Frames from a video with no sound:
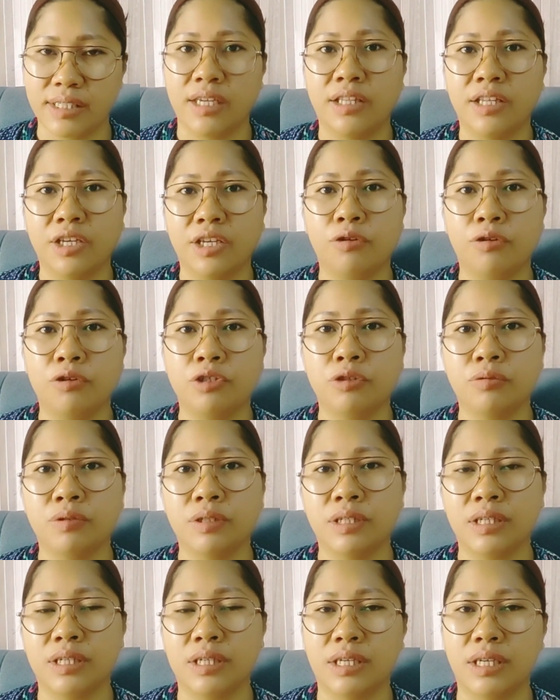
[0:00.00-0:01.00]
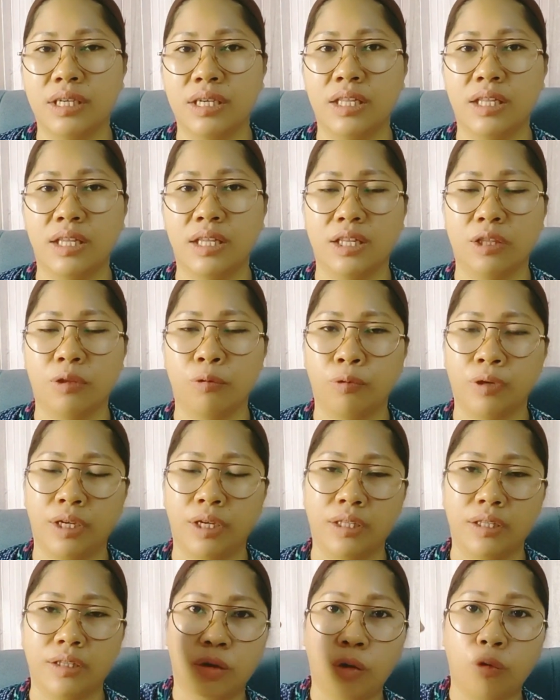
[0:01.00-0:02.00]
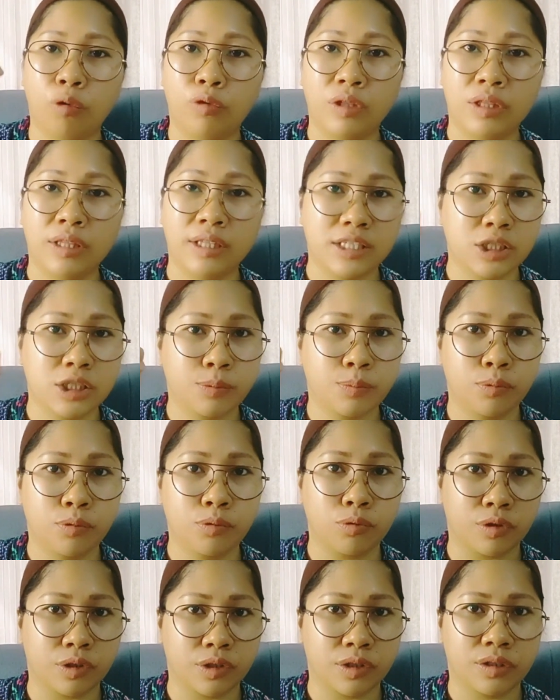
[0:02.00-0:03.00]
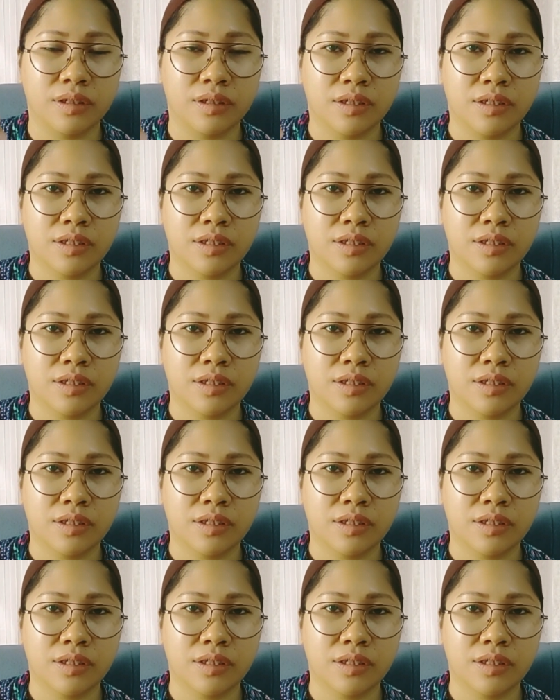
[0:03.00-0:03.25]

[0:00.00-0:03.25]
they usually eat it with only spoon.